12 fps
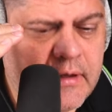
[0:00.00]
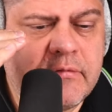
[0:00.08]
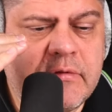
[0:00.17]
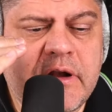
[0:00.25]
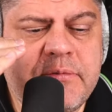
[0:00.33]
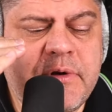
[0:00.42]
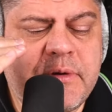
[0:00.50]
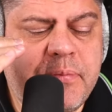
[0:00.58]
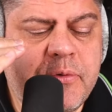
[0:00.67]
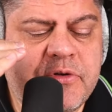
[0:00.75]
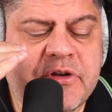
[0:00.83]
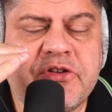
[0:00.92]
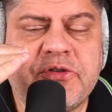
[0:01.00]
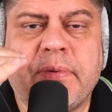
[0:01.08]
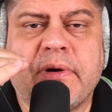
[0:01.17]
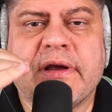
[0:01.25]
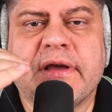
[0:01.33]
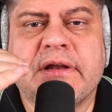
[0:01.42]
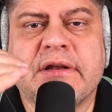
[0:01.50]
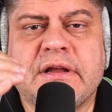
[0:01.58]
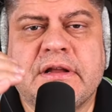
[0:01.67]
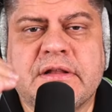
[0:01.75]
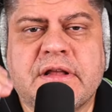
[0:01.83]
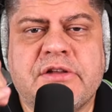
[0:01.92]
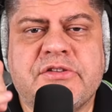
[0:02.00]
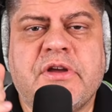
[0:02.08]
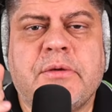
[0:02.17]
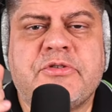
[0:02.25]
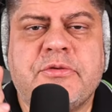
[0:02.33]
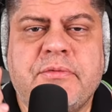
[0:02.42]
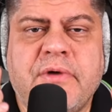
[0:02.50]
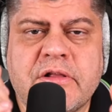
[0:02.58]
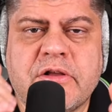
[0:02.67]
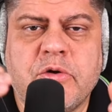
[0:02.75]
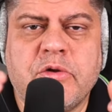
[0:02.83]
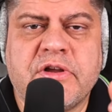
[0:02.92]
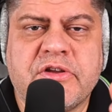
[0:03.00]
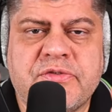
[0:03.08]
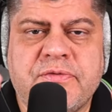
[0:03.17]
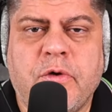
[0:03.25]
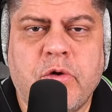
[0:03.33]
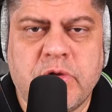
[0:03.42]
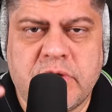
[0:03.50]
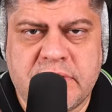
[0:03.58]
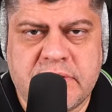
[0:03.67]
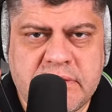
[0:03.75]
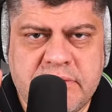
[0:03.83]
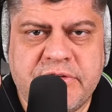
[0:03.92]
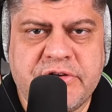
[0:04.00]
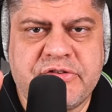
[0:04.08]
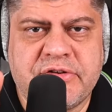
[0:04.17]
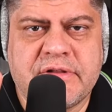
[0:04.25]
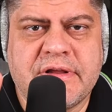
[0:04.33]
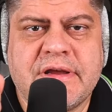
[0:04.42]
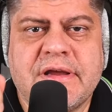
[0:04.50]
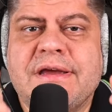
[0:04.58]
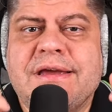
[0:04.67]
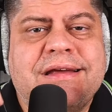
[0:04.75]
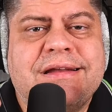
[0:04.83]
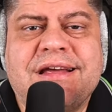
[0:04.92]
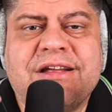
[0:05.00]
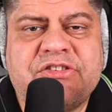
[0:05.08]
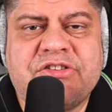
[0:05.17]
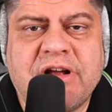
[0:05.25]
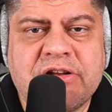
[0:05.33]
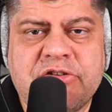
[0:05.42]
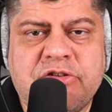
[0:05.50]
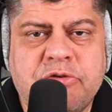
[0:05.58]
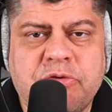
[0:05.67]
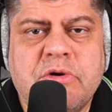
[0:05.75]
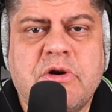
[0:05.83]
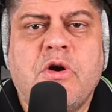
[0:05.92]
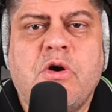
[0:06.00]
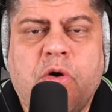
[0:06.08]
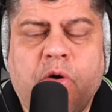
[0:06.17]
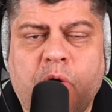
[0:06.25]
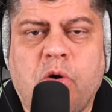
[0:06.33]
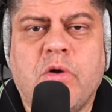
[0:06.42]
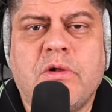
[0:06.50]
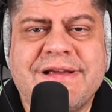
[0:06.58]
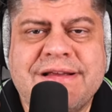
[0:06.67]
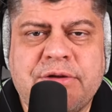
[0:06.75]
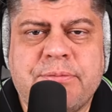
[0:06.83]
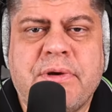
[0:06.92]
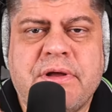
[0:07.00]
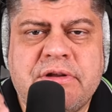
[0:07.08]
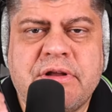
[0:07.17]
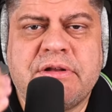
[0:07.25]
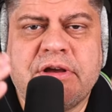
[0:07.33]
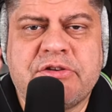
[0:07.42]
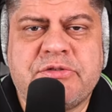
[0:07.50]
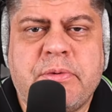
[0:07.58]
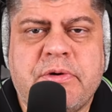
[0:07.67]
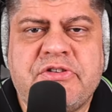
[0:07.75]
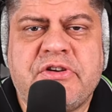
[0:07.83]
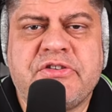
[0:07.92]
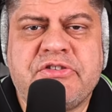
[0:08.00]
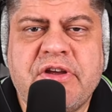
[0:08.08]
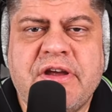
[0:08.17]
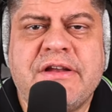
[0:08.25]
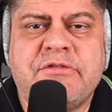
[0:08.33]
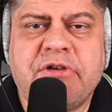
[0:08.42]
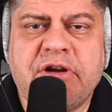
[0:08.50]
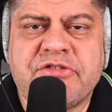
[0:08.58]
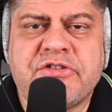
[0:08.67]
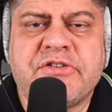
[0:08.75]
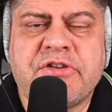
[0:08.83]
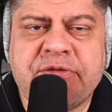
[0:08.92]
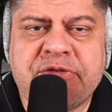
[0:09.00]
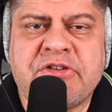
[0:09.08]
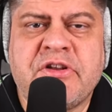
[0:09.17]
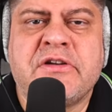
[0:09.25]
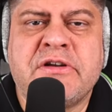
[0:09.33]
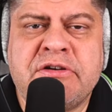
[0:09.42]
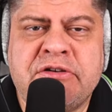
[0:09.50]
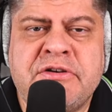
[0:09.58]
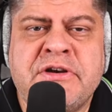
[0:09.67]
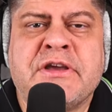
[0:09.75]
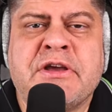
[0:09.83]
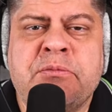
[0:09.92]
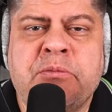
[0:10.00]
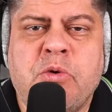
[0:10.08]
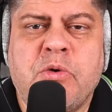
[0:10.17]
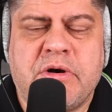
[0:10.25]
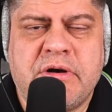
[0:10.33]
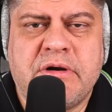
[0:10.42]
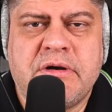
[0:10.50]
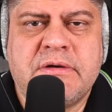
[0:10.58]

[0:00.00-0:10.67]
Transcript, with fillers: Vladimir Putin is bragging that consumption of alcohol has fallen recently. That's not true. All independent experts are saying Russians have started drinking more.